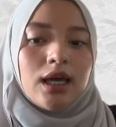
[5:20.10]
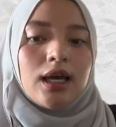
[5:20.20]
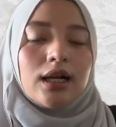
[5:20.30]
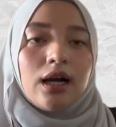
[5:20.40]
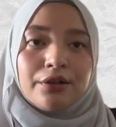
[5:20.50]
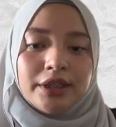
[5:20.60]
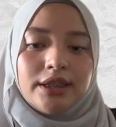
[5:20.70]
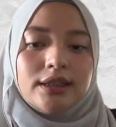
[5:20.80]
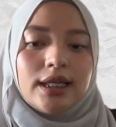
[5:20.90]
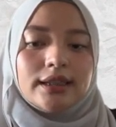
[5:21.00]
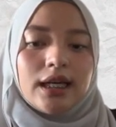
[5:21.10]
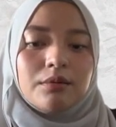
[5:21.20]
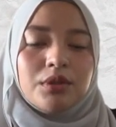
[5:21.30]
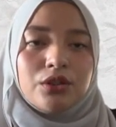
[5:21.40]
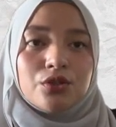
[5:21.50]
current that can
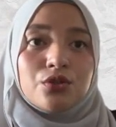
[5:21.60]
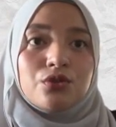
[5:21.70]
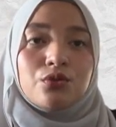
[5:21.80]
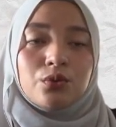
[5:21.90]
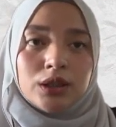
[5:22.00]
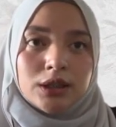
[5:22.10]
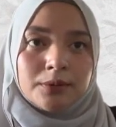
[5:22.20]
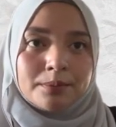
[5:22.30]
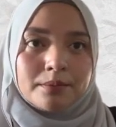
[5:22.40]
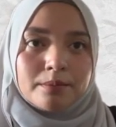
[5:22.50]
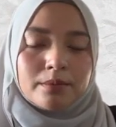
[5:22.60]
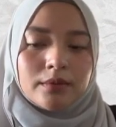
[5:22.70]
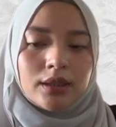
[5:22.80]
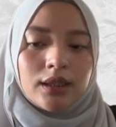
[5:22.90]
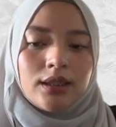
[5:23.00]
be used to do work.
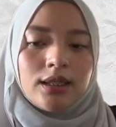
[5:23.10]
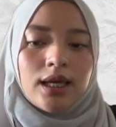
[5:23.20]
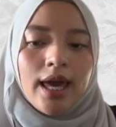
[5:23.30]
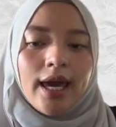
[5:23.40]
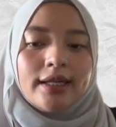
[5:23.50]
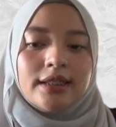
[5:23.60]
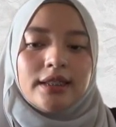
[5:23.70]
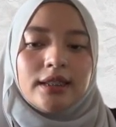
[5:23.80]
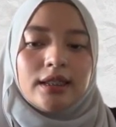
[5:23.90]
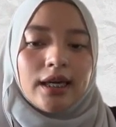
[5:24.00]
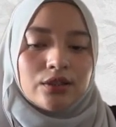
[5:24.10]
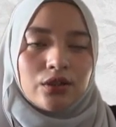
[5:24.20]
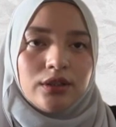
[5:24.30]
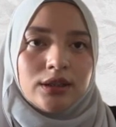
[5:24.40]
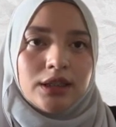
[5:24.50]
At the
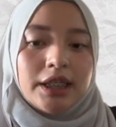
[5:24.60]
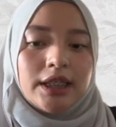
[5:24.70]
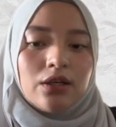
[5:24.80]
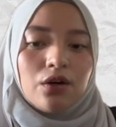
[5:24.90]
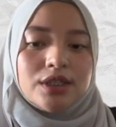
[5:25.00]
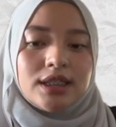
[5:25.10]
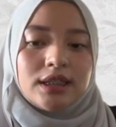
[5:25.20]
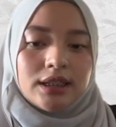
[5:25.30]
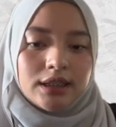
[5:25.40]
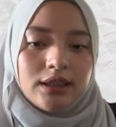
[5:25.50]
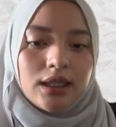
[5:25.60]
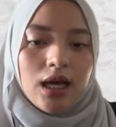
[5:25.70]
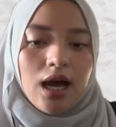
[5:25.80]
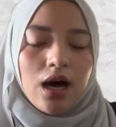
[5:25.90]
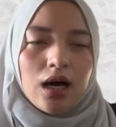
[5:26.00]
cathode, the oxidant,
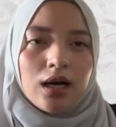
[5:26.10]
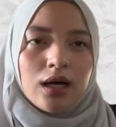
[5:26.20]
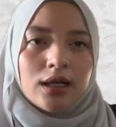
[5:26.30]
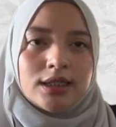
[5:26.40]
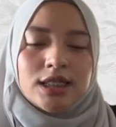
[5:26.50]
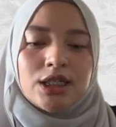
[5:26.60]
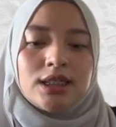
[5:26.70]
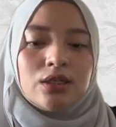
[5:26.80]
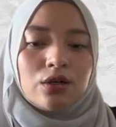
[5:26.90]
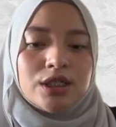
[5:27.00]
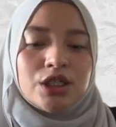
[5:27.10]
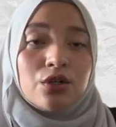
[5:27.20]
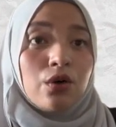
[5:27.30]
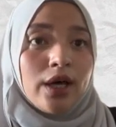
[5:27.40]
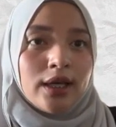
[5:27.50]
such as oxygen
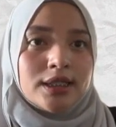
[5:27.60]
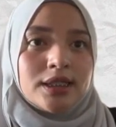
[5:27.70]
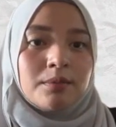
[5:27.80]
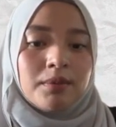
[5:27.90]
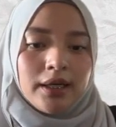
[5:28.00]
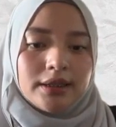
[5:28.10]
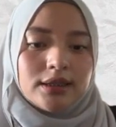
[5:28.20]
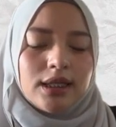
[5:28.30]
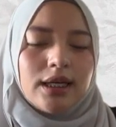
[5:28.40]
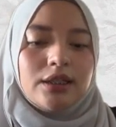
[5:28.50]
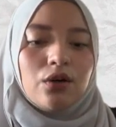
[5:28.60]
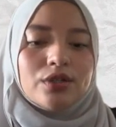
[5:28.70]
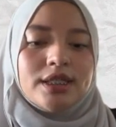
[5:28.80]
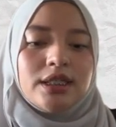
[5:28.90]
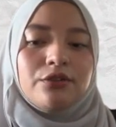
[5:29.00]
or air, is supplied. The
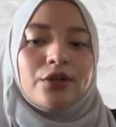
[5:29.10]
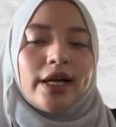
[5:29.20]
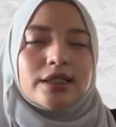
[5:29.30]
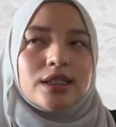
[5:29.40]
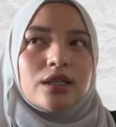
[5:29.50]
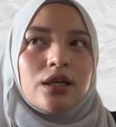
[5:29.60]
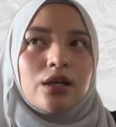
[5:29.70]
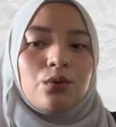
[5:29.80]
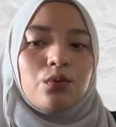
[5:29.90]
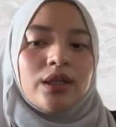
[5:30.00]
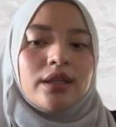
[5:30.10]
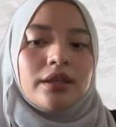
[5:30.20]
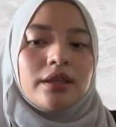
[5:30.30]
oxidant reacts with